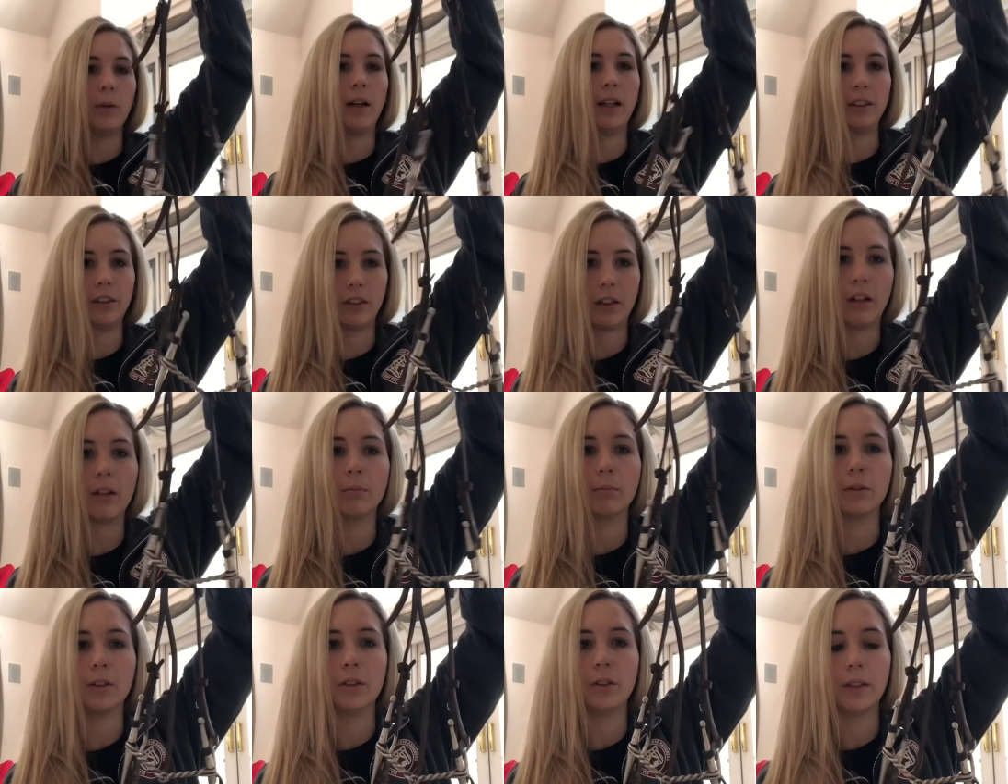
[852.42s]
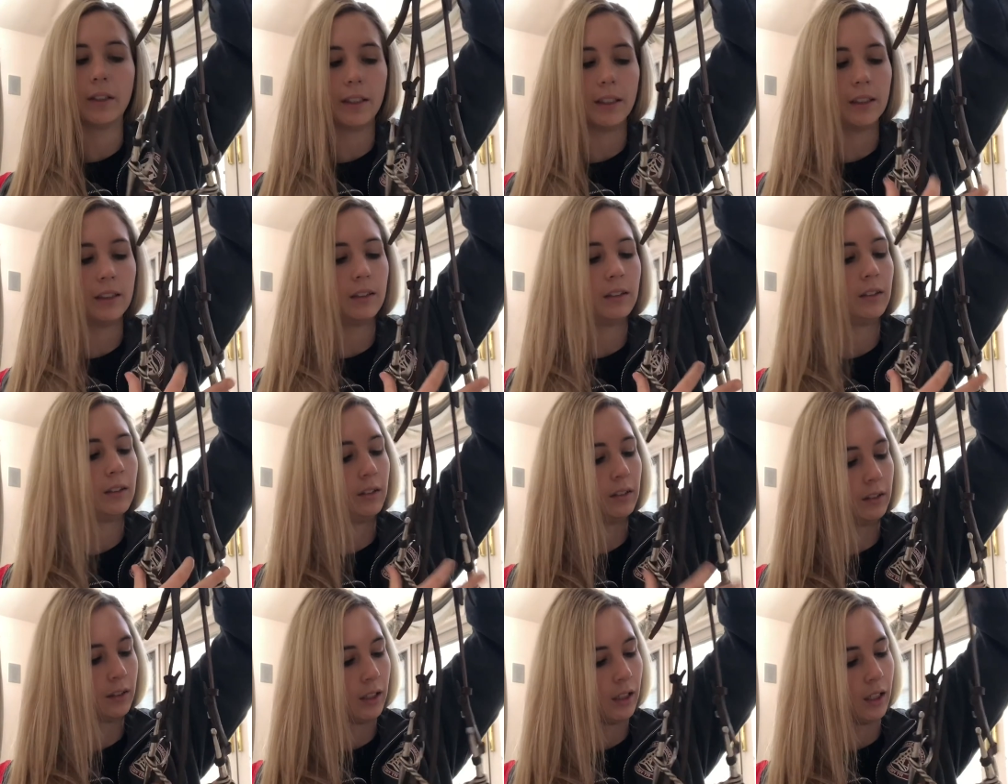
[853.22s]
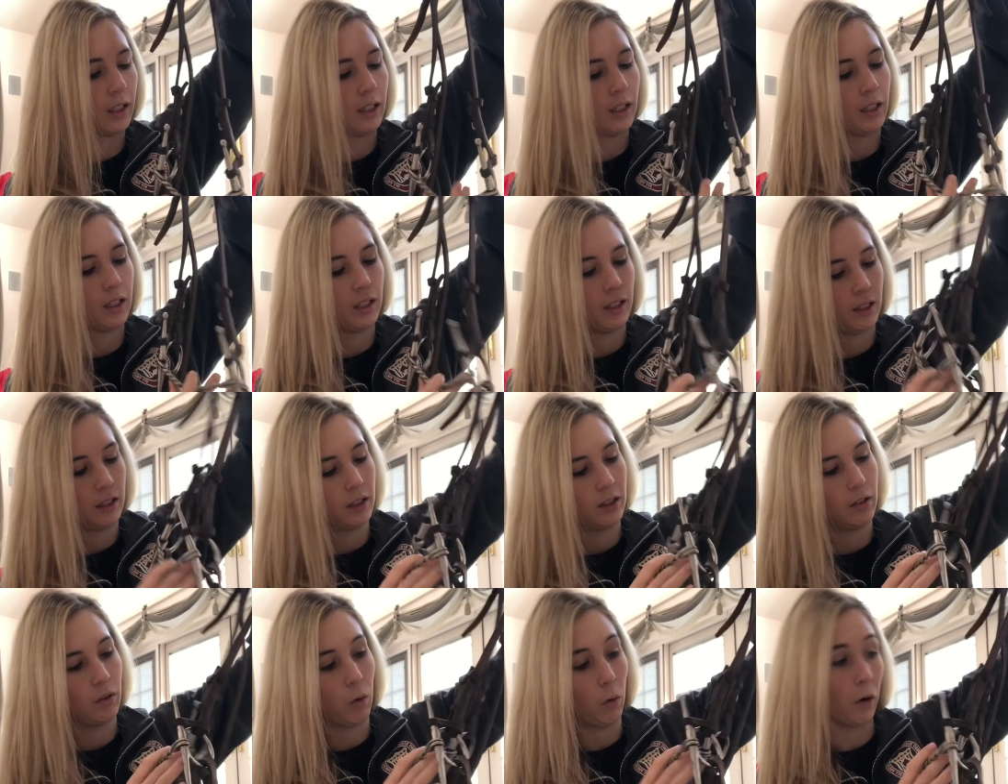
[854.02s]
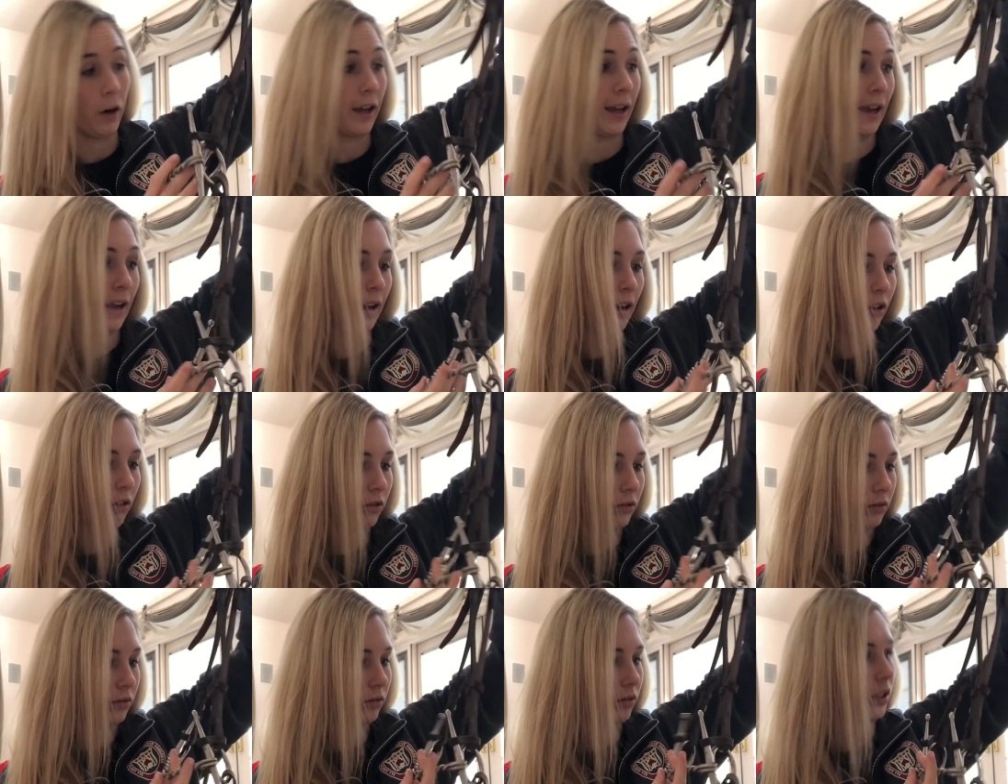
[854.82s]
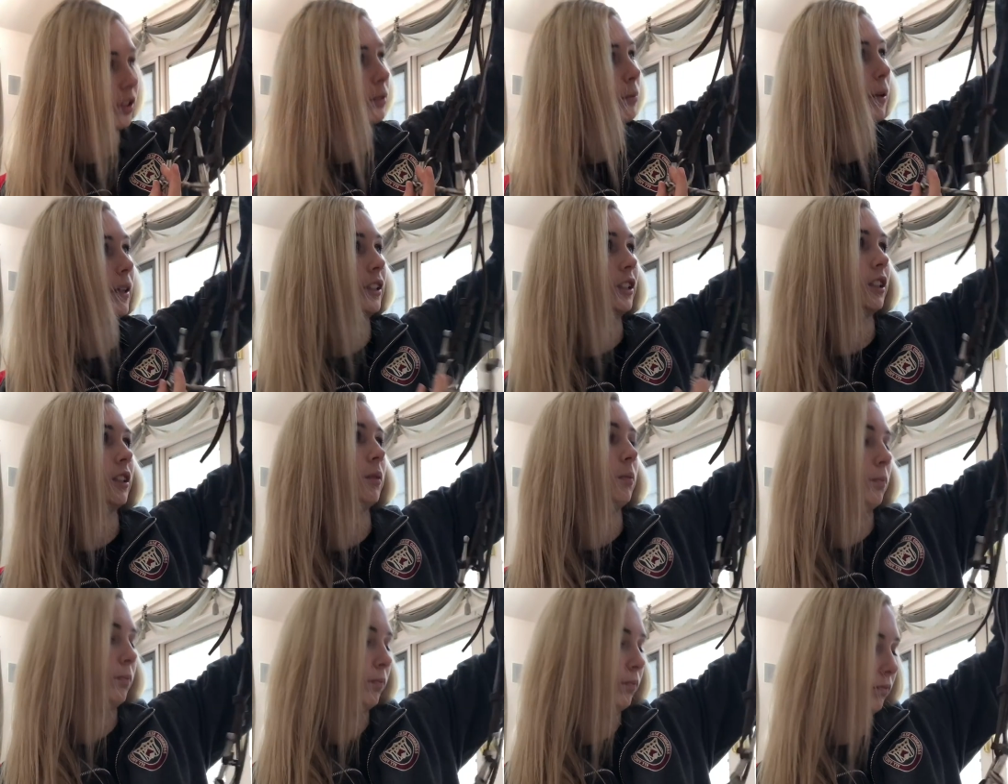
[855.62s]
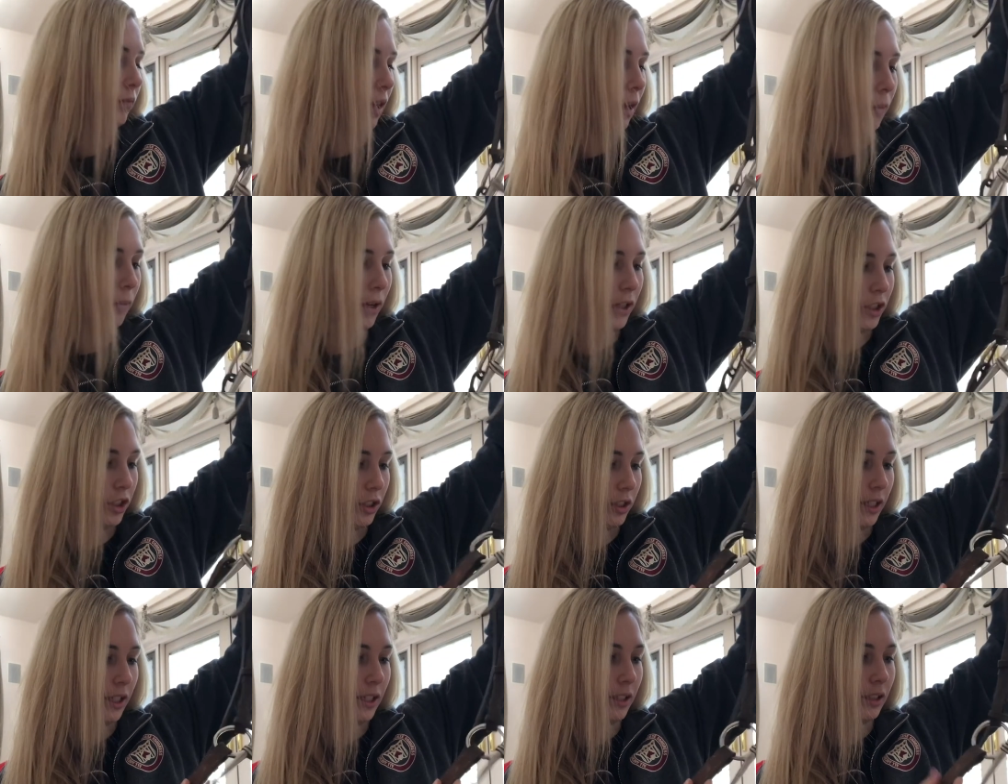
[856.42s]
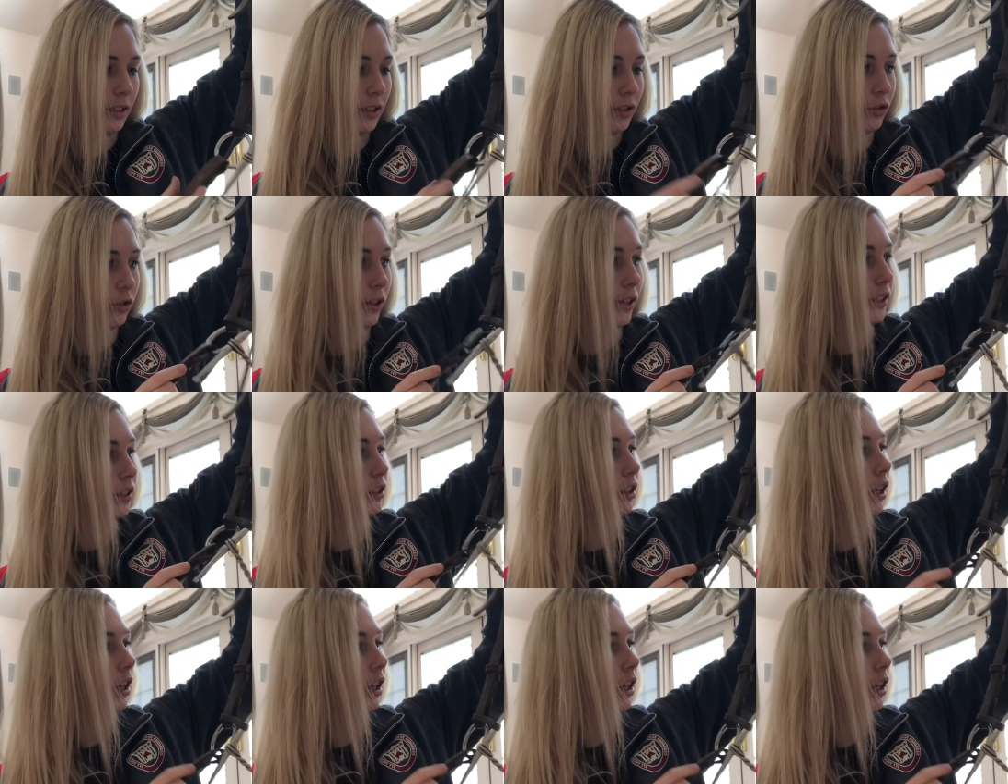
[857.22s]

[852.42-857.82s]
what I start Blue in, or Cal. I might just take these reins